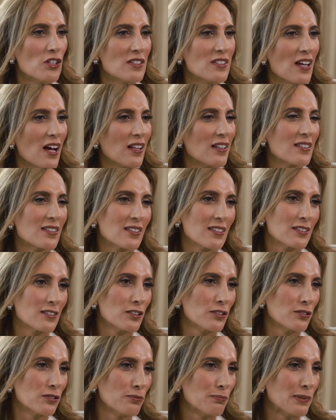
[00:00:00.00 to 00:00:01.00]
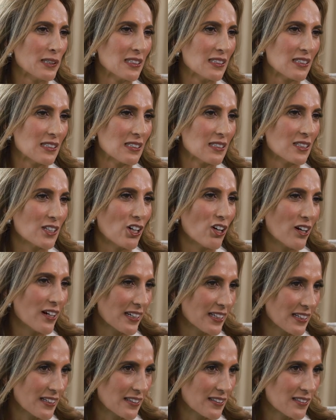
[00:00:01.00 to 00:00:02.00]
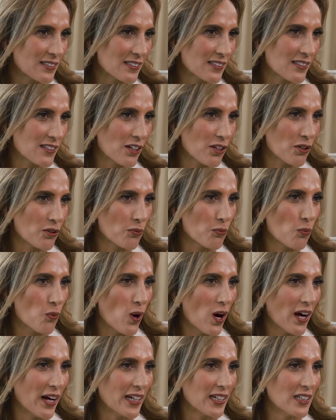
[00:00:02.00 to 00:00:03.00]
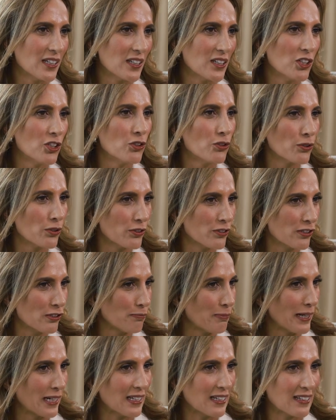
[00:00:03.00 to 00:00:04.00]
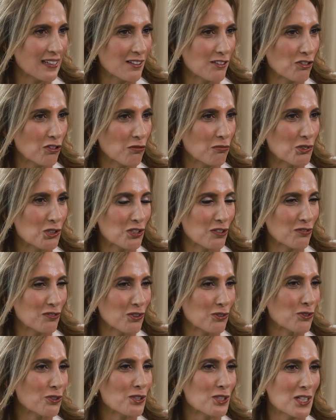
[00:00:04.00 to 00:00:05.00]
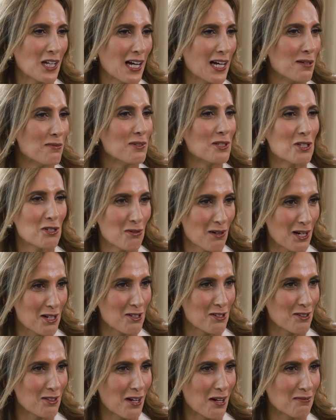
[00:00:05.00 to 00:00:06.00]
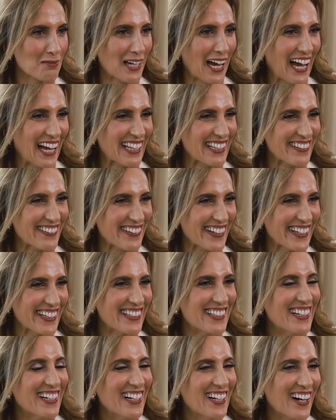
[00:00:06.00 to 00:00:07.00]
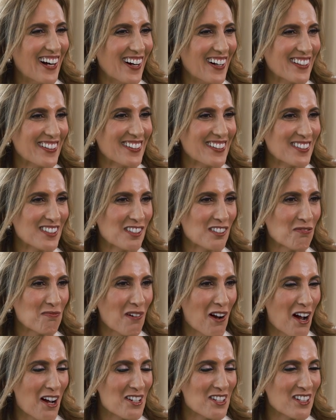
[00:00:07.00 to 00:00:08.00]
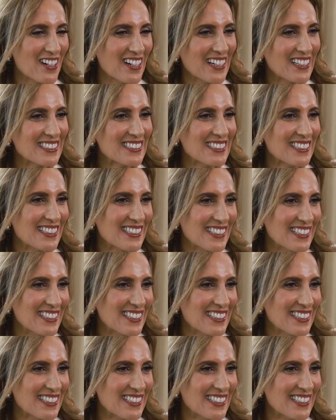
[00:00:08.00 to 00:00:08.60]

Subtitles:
Tell us a little bit to the audience, though, why you're spending so much of your time and treasure, I'm gathering, on this project.